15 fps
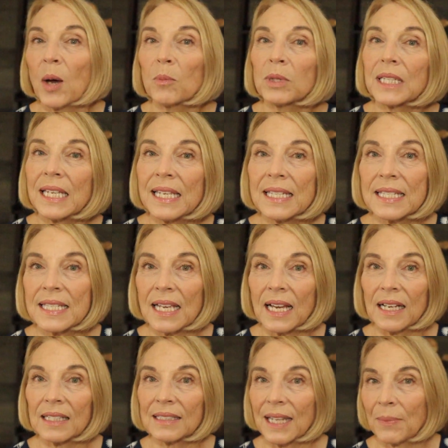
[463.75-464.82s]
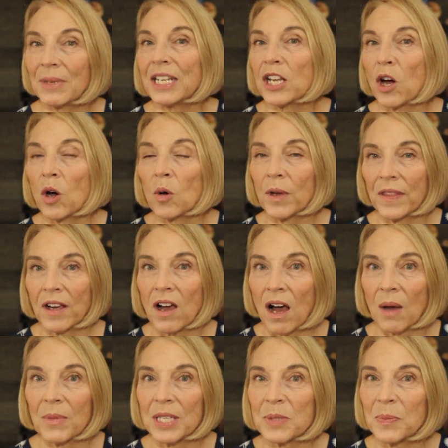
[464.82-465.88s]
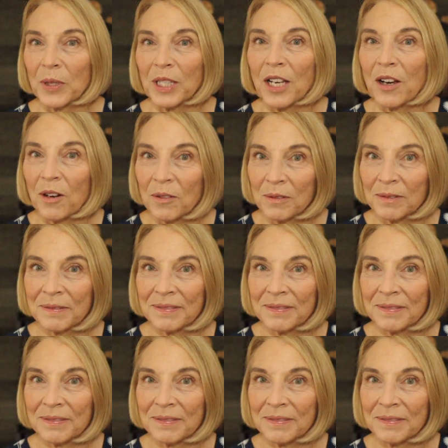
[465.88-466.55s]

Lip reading: please let me know in the comments below.